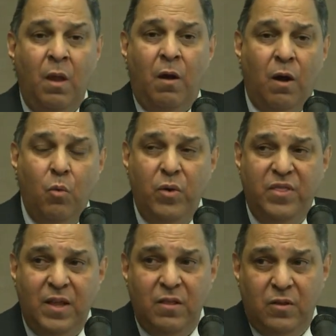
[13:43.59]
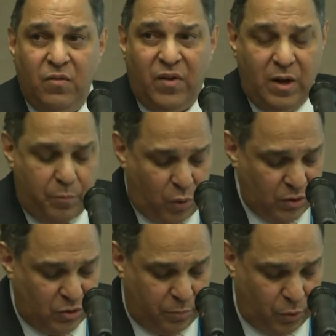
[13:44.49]
are within the divine
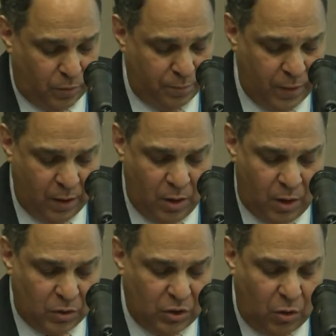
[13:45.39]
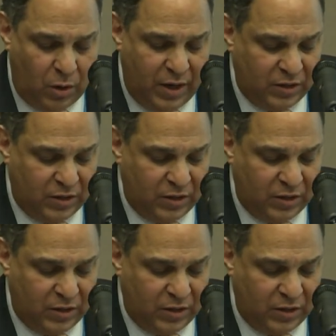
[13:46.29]
principle. So